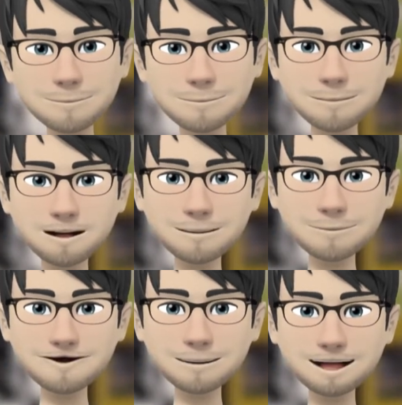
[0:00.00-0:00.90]
We
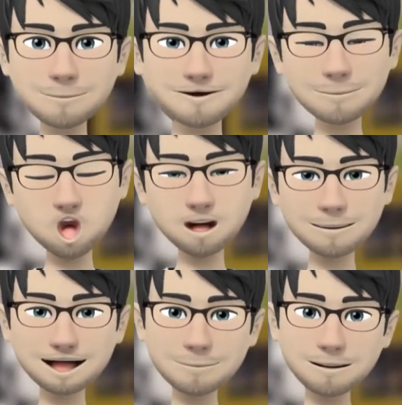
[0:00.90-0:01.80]
are concerned
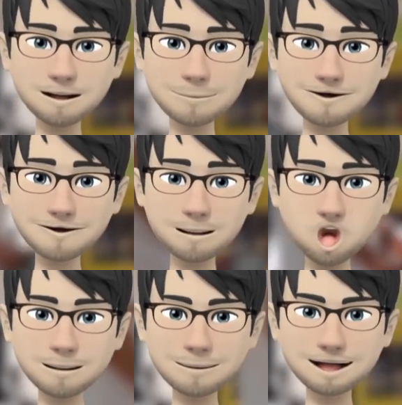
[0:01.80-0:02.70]
though about
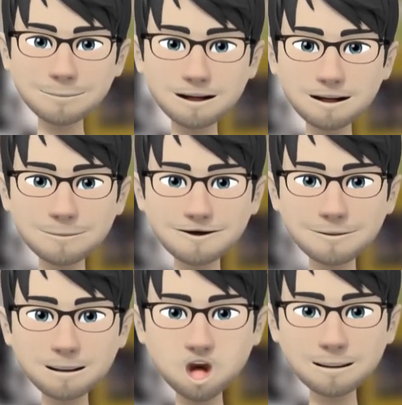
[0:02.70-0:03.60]
certain dog owners
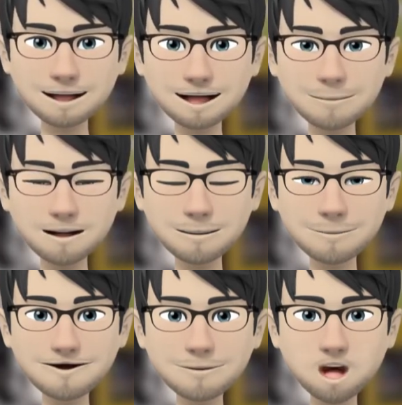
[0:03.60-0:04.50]
who live
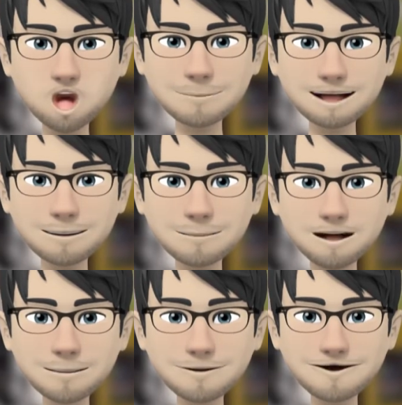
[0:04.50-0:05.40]
anchored to the
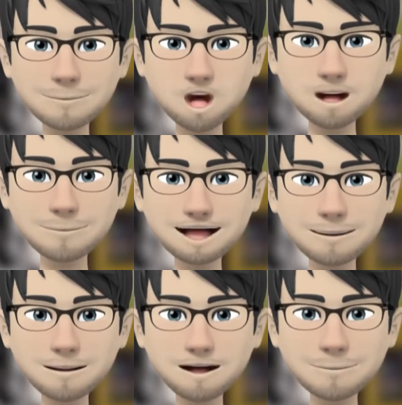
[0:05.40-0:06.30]
supposed comfort
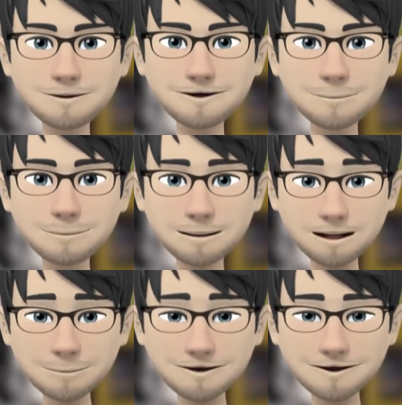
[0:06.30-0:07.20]
of being able to use
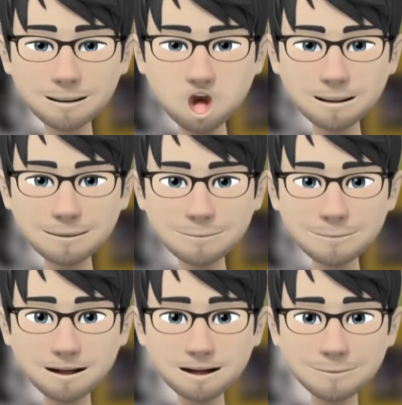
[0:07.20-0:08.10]
the whole city
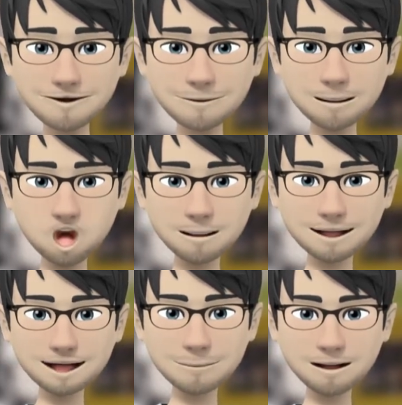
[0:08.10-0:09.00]
as a huge
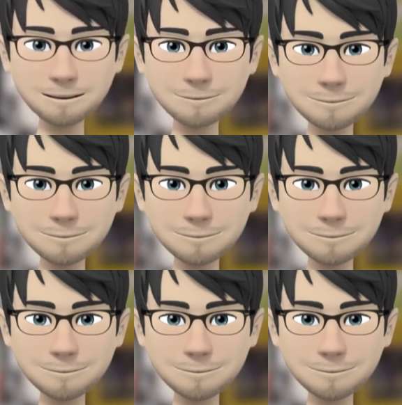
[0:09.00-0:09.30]
dog park.